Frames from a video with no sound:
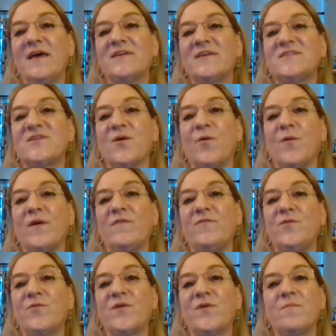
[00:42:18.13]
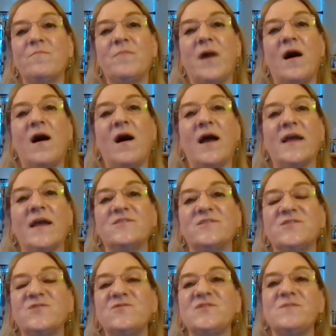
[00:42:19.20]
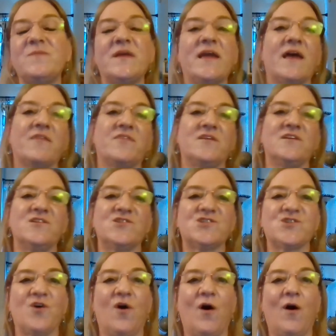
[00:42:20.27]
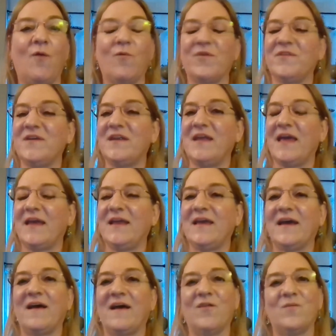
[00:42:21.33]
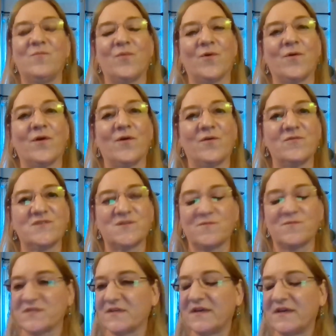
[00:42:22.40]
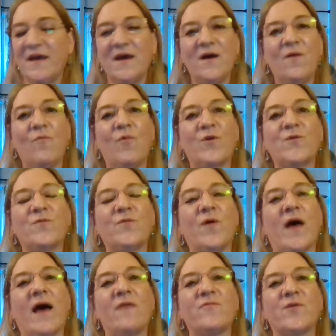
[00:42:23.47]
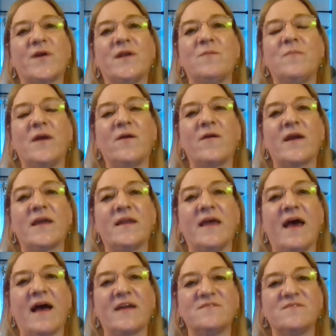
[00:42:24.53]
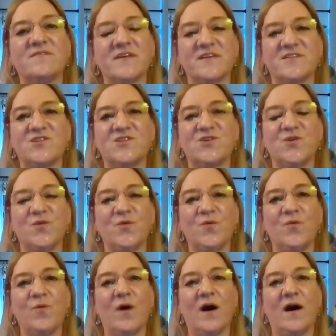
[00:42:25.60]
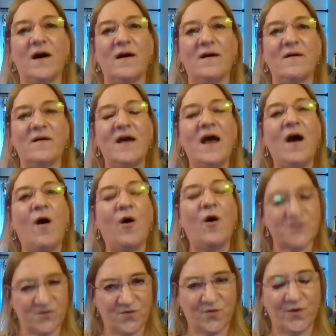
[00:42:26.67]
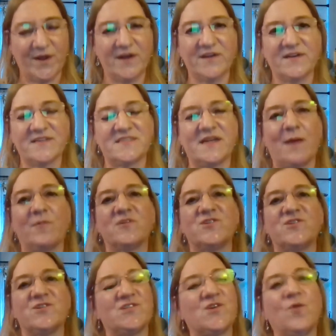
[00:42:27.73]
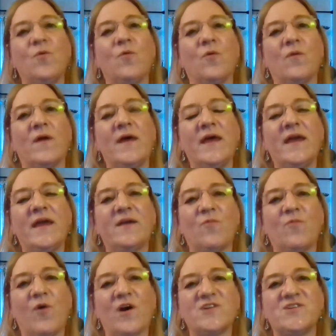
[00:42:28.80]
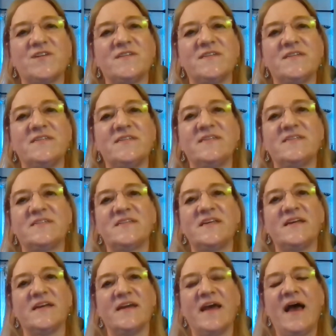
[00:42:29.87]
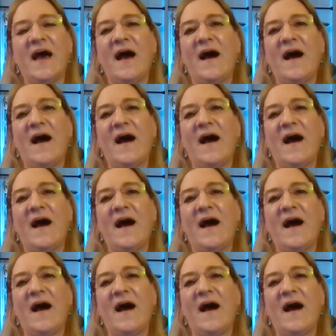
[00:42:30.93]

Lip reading: So if you combine Susan B. Anthony's shawl with Nannie Helen Burroughs, who's a wonderful African-American activist who also established a school in Washington, D.C.,